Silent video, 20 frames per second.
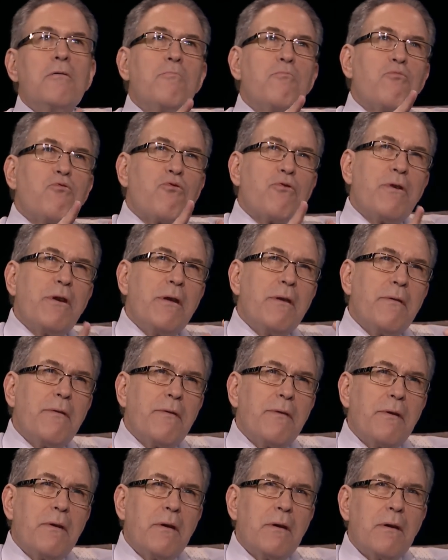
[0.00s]

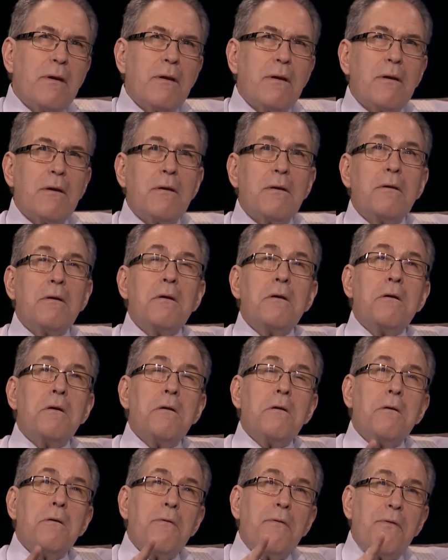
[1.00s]
pre-theater,
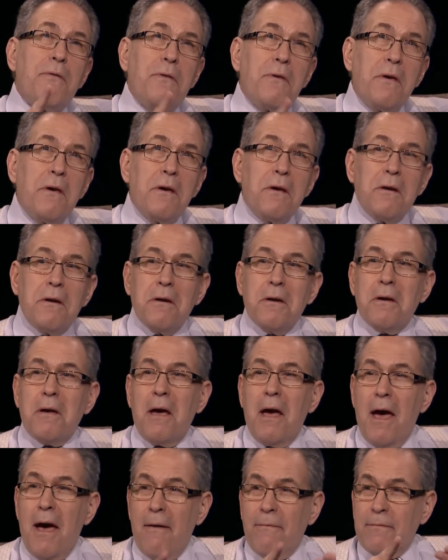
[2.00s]
theater,
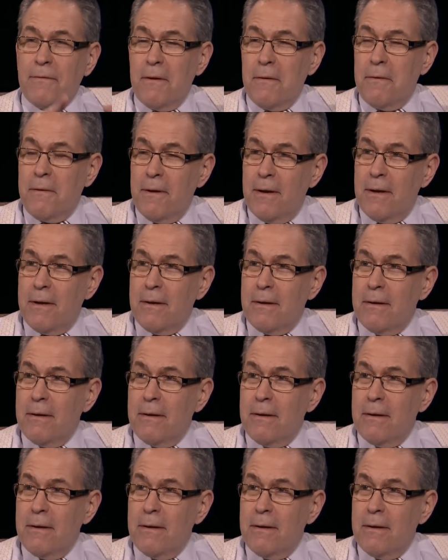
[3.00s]
after theater?